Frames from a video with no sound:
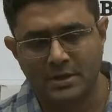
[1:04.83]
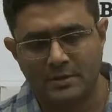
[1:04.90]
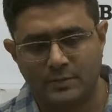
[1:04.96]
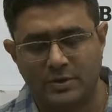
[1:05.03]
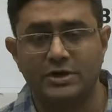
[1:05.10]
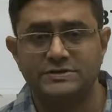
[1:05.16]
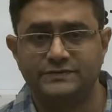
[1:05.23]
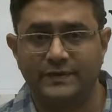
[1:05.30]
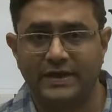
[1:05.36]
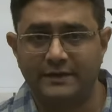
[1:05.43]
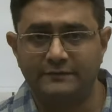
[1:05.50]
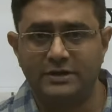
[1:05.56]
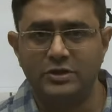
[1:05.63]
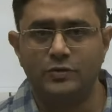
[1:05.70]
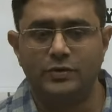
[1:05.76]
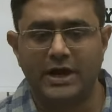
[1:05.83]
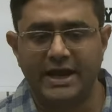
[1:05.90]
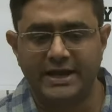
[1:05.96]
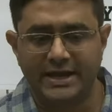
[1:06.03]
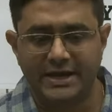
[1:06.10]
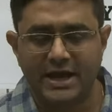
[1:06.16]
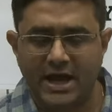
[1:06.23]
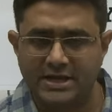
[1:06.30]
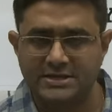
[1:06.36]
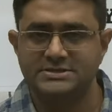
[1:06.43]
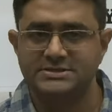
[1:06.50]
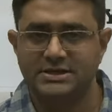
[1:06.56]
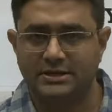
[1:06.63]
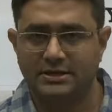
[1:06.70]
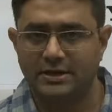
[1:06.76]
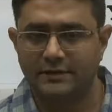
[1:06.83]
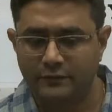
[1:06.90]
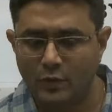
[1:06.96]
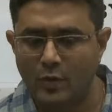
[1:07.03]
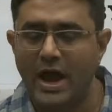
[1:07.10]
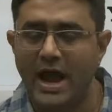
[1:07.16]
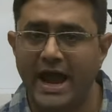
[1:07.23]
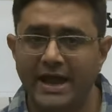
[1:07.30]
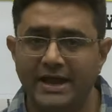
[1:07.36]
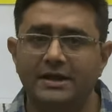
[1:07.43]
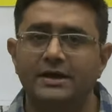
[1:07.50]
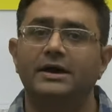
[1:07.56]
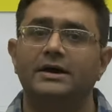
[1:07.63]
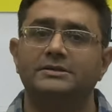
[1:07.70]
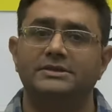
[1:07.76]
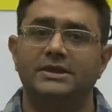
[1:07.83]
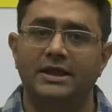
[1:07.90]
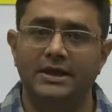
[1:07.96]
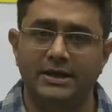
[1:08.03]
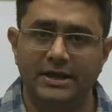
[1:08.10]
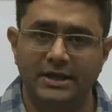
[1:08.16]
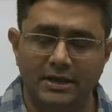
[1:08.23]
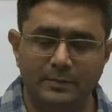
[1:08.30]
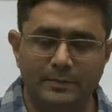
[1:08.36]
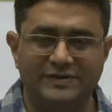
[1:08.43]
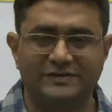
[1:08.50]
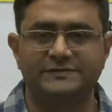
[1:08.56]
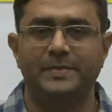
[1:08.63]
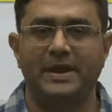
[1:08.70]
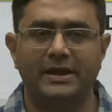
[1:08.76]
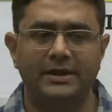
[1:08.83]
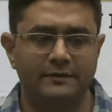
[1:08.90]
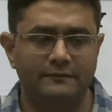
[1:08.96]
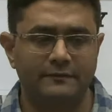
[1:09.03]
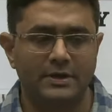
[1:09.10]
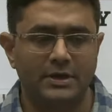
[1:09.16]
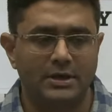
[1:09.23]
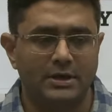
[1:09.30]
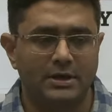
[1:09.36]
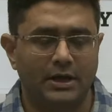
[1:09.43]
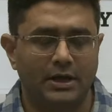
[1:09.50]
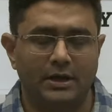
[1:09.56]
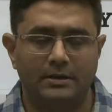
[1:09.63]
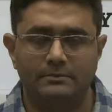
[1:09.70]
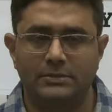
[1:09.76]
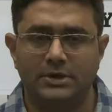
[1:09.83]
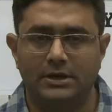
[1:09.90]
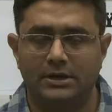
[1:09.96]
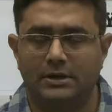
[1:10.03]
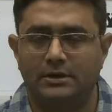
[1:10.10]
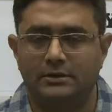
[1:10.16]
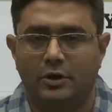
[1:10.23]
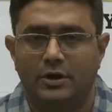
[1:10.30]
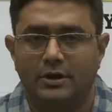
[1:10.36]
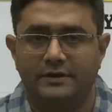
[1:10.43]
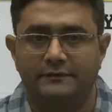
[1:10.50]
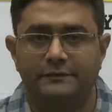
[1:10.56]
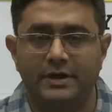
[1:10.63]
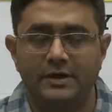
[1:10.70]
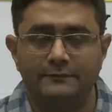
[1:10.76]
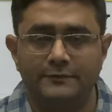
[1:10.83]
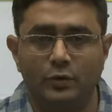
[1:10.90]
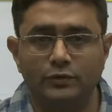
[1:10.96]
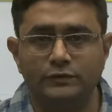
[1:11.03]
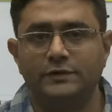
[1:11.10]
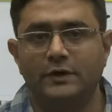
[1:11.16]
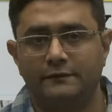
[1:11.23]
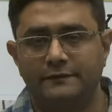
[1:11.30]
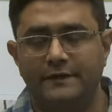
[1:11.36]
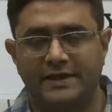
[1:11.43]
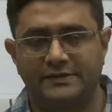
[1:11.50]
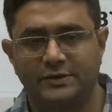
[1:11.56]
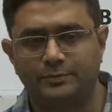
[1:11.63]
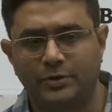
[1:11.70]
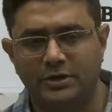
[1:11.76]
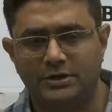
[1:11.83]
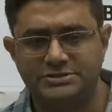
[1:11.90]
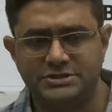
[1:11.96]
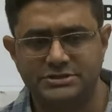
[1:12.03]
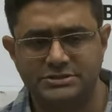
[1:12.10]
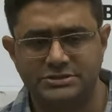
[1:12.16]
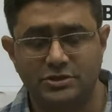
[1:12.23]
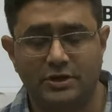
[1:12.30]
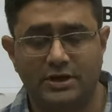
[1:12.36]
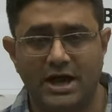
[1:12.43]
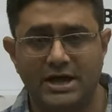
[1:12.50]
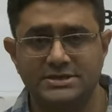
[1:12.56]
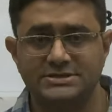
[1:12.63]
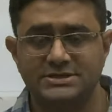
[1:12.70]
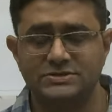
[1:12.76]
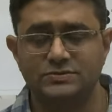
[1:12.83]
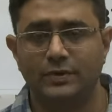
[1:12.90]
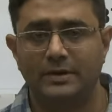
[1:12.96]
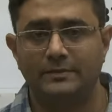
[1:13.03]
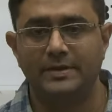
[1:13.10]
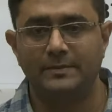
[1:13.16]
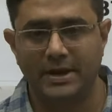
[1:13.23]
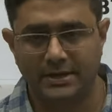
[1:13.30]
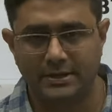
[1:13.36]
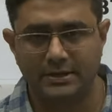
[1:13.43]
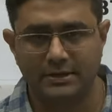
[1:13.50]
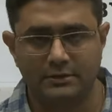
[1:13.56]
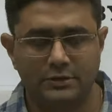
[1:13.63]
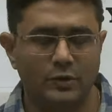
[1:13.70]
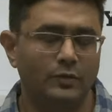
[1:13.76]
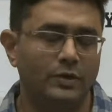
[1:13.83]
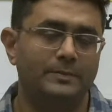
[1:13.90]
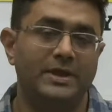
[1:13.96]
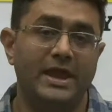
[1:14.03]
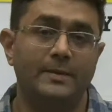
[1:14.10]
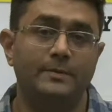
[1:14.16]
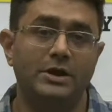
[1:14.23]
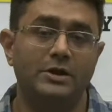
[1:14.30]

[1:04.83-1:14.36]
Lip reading: Because whenever you write an answer, if you add a theoretical perspective or different views of anthropologists, your answers will be better. You will be able